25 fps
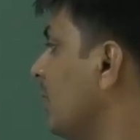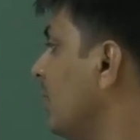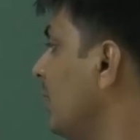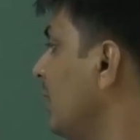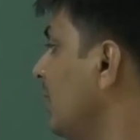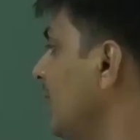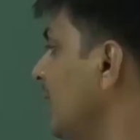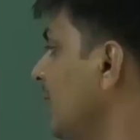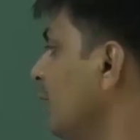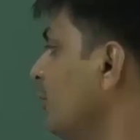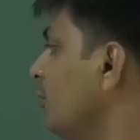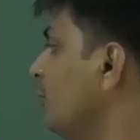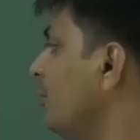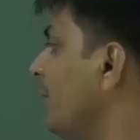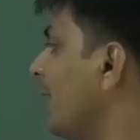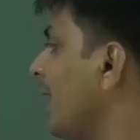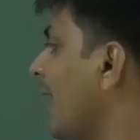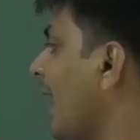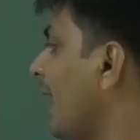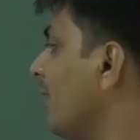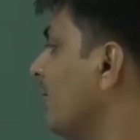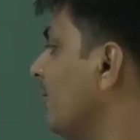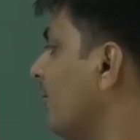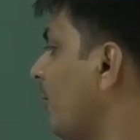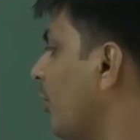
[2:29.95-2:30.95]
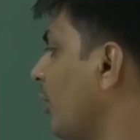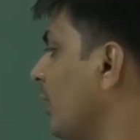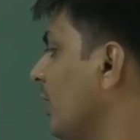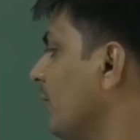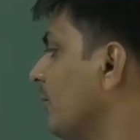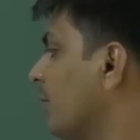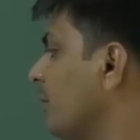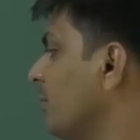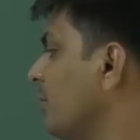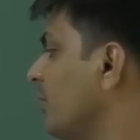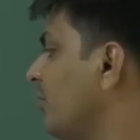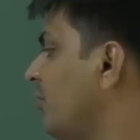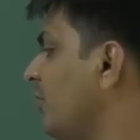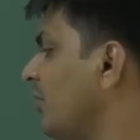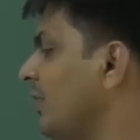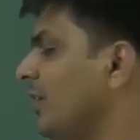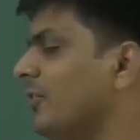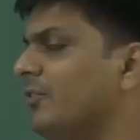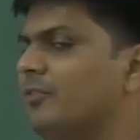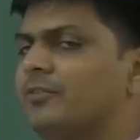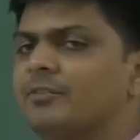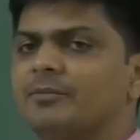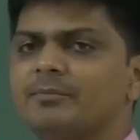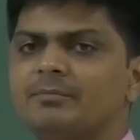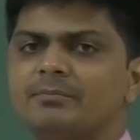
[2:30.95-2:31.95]
leaves began falling from the
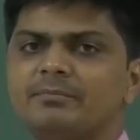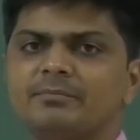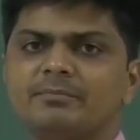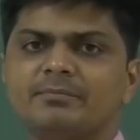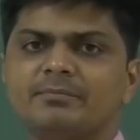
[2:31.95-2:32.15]
trees.